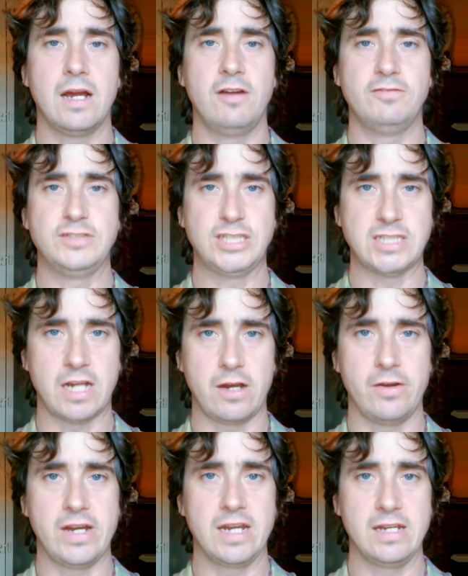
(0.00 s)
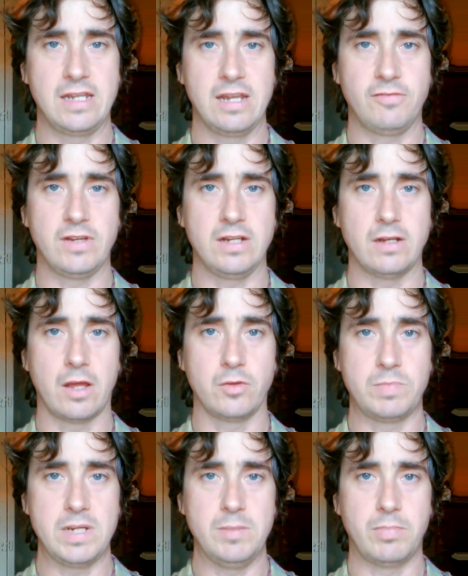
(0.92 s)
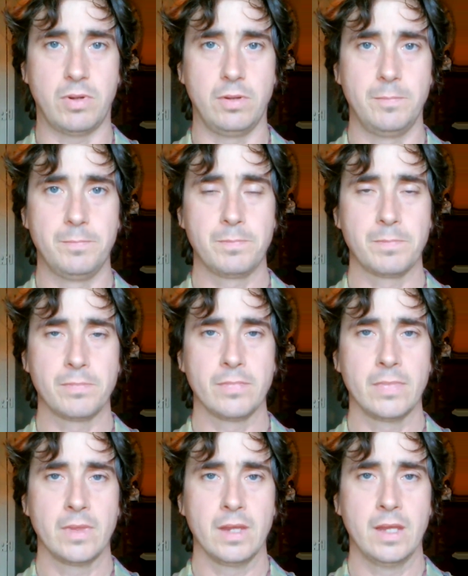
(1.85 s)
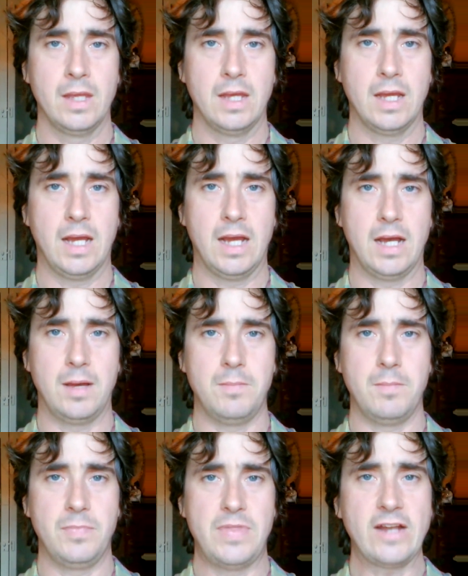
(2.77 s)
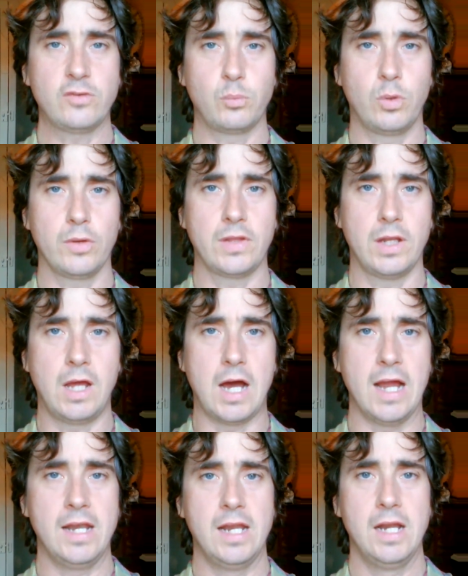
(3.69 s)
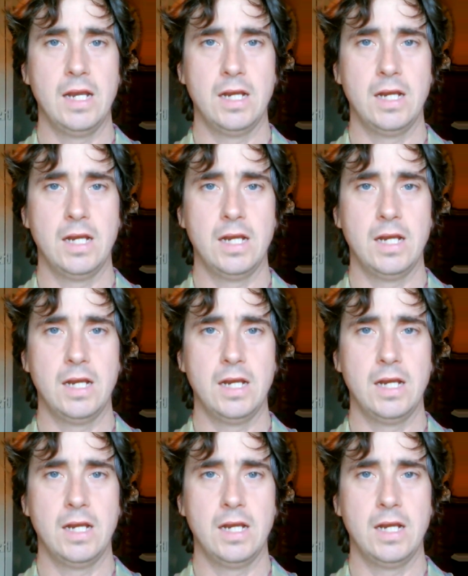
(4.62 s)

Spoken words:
of sharing and gifting to other people, that's worth a lot.